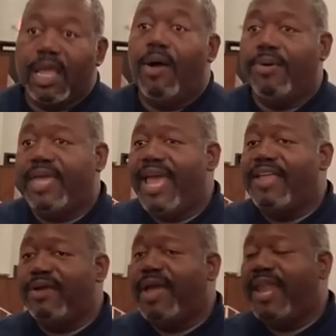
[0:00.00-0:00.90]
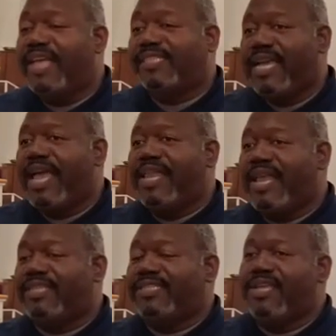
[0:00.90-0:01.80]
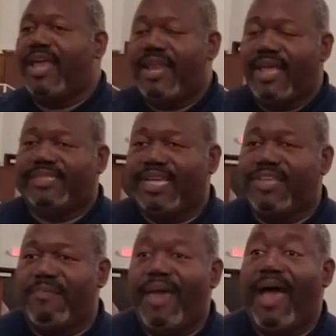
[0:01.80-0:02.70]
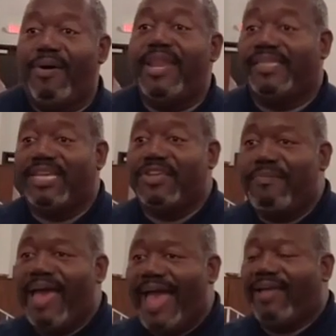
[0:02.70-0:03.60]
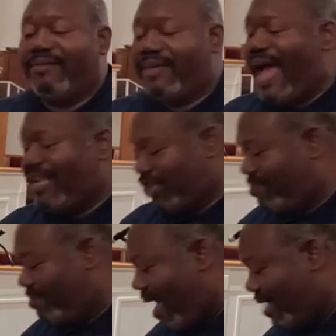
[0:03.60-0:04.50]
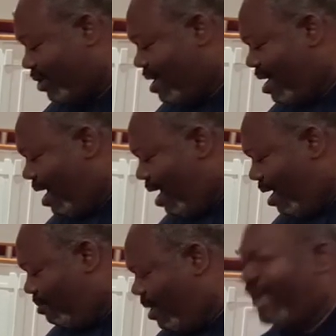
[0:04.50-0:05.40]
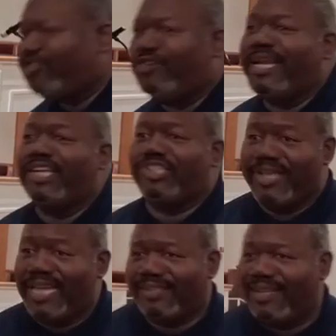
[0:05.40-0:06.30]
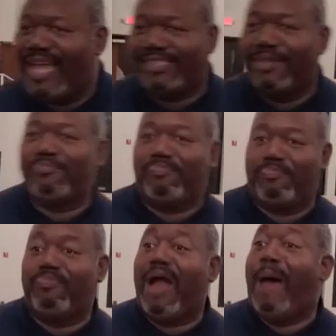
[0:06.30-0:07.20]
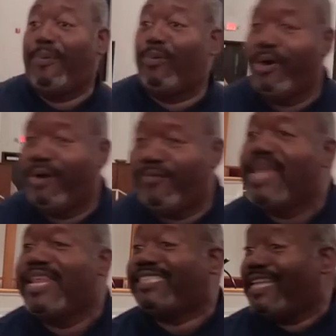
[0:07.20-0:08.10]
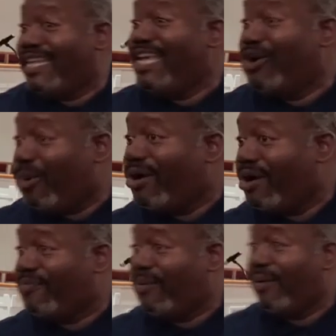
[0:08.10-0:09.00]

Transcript: Oh yeah, and they send you back. Gotcha. Extradition. That's the proper word. That's the legal word for